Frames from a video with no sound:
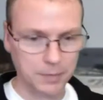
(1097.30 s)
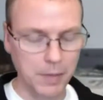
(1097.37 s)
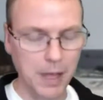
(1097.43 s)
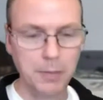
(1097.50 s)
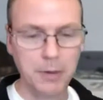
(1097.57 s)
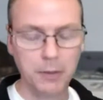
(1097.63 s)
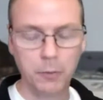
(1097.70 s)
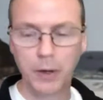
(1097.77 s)

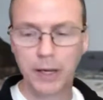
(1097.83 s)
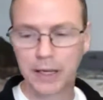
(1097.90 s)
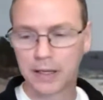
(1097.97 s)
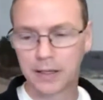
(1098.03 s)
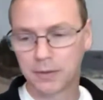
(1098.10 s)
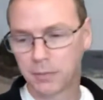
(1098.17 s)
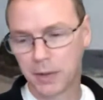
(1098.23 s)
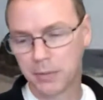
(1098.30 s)

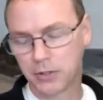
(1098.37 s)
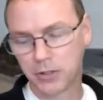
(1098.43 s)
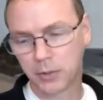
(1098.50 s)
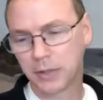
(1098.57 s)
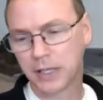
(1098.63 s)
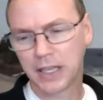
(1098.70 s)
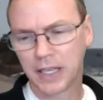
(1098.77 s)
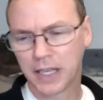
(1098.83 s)
maybe
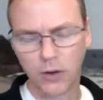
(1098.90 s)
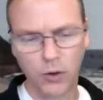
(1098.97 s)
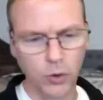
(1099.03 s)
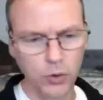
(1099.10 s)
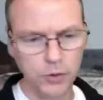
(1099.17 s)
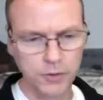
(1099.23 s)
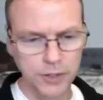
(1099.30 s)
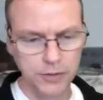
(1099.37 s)
somebody can get a hold
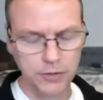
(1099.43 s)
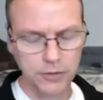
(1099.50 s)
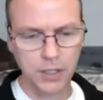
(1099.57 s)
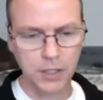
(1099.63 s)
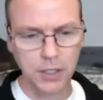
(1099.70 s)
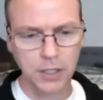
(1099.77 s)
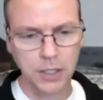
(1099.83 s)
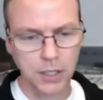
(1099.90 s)
of it still.